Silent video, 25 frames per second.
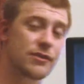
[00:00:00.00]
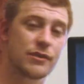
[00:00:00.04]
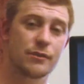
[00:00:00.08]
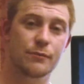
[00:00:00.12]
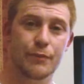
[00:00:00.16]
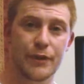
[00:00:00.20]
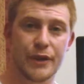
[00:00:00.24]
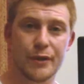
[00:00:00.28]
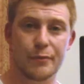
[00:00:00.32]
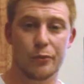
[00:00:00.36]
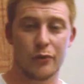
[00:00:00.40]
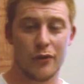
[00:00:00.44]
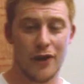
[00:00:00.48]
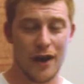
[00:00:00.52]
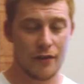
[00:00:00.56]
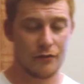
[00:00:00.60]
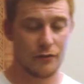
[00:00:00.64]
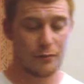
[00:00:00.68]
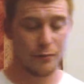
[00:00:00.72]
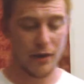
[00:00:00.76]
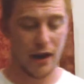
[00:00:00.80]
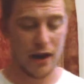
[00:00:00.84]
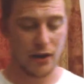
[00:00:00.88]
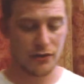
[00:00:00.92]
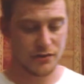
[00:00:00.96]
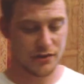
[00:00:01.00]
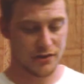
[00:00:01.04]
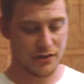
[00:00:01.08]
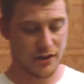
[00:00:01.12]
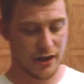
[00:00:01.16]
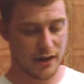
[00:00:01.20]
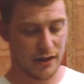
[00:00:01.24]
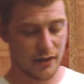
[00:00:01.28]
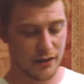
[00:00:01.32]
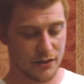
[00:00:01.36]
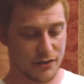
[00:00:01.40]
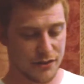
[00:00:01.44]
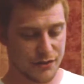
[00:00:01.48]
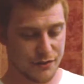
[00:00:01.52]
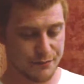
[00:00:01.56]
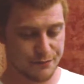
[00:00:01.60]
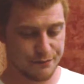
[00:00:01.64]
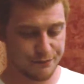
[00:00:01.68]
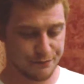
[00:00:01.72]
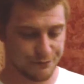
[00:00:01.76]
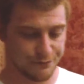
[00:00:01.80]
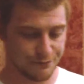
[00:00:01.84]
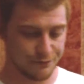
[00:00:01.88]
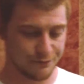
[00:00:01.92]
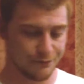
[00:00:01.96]
that people have about snakes.
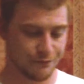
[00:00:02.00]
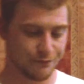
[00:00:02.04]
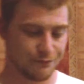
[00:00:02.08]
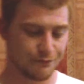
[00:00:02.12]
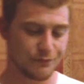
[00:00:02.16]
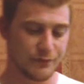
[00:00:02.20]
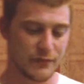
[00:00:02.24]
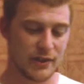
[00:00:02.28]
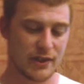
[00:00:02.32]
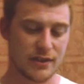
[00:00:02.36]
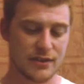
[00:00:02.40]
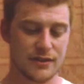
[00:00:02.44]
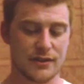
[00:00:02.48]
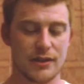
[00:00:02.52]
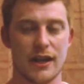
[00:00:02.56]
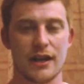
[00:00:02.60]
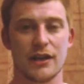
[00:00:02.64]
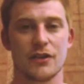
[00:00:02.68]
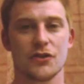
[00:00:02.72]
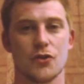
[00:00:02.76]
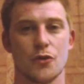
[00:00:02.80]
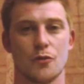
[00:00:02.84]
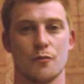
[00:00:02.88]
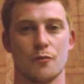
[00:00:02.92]
snakes are